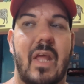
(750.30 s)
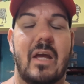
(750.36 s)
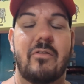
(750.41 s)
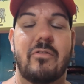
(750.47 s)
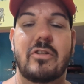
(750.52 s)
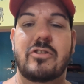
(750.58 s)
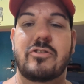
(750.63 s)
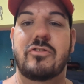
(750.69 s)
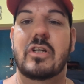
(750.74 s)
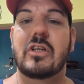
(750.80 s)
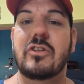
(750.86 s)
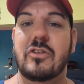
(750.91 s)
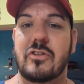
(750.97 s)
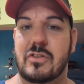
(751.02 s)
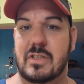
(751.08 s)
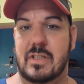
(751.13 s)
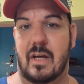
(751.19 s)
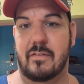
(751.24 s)
restrict
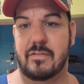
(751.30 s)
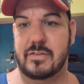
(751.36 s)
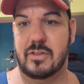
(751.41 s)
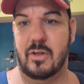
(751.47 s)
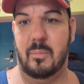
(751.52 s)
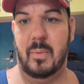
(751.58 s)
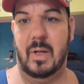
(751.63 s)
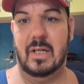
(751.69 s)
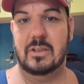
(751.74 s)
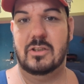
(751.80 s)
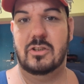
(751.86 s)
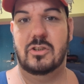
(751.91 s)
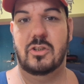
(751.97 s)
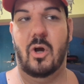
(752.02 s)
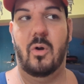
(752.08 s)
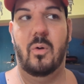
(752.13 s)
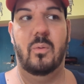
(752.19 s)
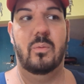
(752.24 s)
yourself so much.
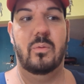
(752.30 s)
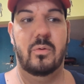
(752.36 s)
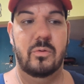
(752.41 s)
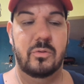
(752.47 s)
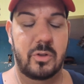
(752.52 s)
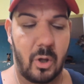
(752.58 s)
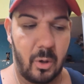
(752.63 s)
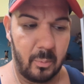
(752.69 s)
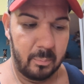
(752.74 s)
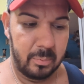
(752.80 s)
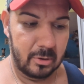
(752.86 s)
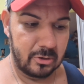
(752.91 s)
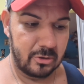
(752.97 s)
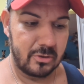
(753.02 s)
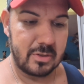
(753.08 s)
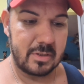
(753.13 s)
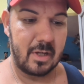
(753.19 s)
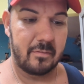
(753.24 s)
Don't
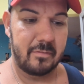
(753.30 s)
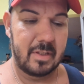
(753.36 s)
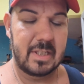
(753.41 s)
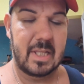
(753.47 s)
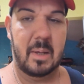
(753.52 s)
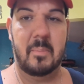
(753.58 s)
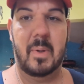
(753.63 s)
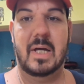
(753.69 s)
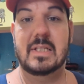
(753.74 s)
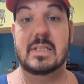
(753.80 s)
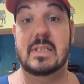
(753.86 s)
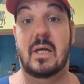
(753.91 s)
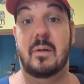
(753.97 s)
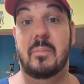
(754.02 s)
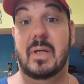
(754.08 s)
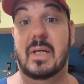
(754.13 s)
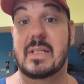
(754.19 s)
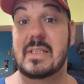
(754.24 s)
put yourself in that
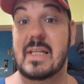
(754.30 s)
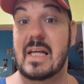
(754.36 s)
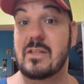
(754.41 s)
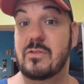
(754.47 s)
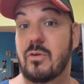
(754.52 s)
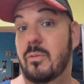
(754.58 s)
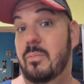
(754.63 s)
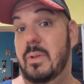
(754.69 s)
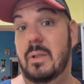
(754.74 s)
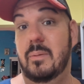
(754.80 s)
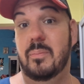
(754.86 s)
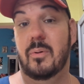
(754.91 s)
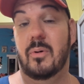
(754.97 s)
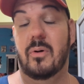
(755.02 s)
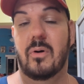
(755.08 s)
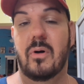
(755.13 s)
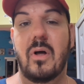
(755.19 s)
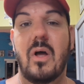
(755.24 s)
mindset because that's where
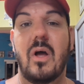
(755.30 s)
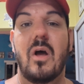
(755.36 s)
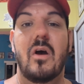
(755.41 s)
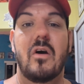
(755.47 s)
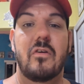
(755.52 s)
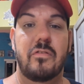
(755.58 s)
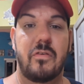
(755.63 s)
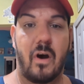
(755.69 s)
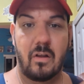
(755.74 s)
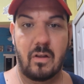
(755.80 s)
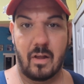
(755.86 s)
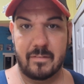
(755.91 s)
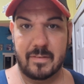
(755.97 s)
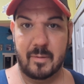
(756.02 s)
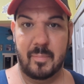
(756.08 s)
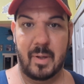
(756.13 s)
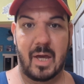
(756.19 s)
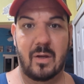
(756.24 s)
people fall
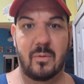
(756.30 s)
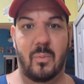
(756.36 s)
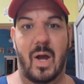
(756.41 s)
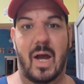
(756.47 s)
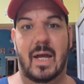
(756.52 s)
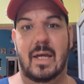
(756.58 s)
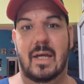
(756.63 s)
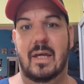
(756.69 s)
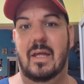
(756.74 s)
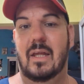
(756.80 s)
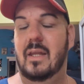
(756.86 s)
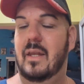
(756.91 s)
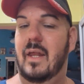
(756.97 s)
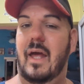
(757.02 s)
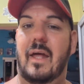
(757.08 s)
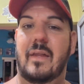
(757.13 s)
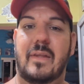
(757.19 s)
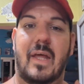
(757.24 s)
off the
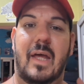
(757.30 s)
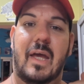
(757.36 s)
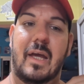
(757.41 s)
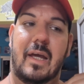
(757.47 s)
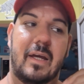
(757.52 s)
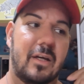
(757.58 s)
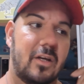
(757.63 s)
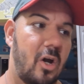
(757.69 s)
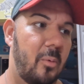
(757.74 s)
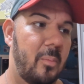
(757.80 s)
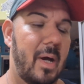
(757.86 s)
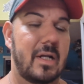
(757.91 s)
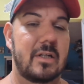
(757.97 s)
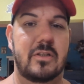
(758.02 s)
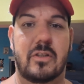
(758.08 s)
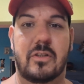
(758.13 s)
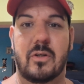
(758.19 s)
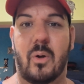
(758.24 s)
bandwagon and they go
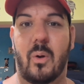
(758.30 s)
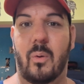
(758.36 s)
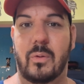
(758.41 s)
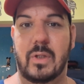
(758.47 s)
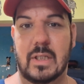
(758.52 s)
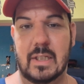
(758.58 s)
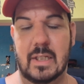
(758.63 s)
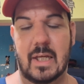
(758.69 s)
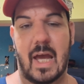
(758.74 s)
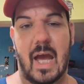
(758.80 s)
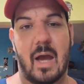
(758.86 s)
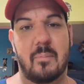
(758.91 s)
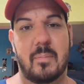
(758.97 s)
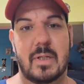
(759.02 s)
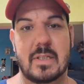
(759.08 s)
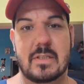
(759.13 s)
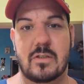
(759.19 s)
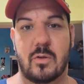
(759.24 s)
back to their old eating
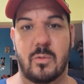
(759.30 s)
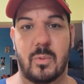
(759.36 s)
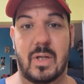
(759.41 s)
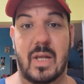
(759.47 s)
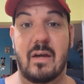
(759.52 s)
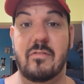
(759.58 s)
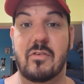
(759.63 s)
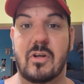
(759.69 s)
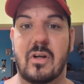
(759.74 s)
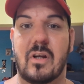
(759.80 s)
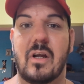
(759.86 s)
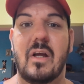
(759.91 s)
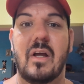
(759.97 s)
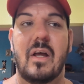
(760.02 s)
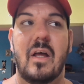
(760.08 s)
habits or whatever